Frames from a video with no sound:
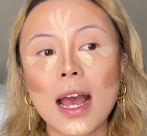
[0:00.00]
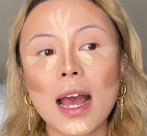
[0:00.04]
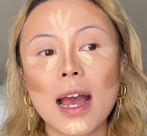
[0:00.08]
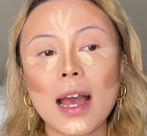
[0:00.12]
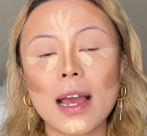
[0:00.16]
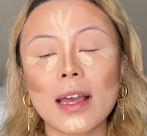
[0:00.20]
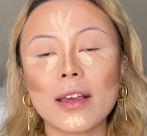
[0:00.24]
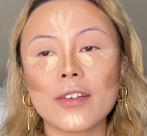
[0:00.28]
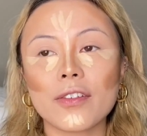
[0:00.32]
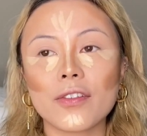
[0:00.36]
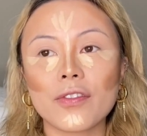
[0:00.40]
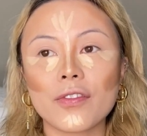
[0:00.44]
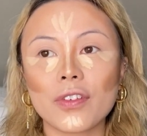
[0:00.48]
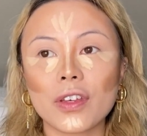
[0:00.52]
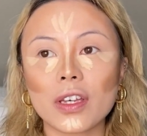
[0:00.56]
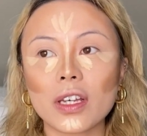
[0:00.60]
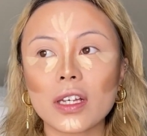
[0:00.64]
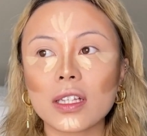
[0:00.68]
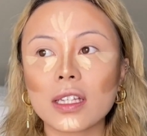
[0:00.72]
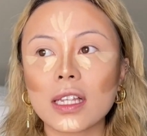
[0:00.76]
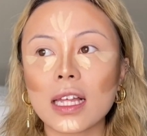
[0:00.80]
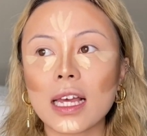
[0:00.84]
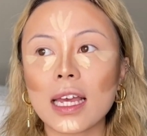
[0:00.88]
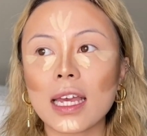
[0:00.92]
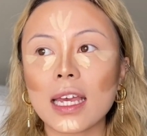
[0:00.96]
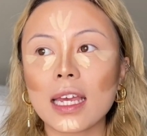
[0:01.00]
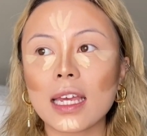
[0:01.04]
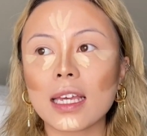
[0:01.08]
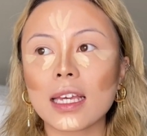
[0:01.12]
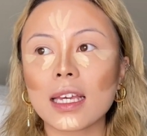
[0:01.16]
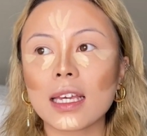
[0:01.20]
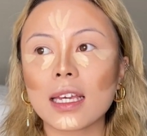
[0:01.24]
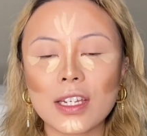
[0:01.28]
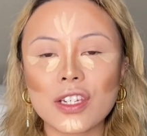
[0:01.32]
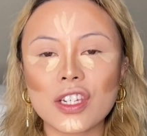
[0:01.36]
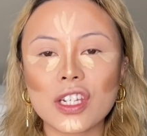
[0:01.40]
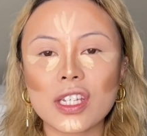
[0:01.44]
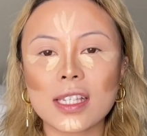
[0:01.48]
I feel like
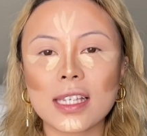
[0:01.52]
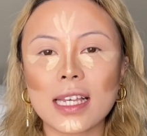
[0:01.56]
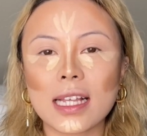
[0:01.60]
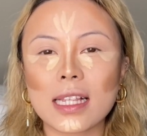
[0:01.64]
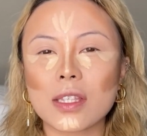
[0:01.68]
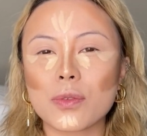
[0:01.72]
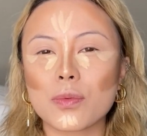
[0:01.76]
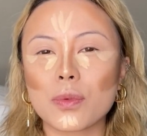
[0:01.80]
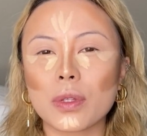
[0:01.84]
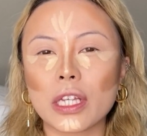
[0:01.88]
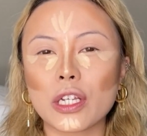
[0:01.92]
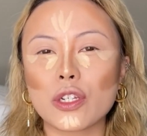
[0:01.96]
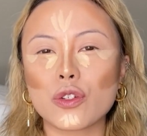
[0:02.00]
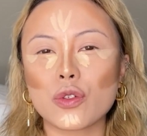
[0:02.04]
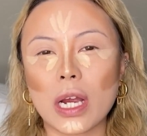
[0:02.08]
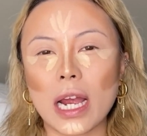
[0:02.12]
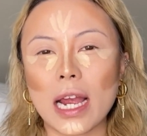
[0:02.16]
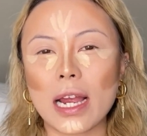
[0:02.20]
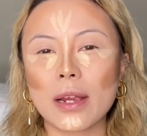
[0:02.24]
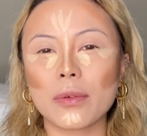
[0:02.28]
it just gets really dry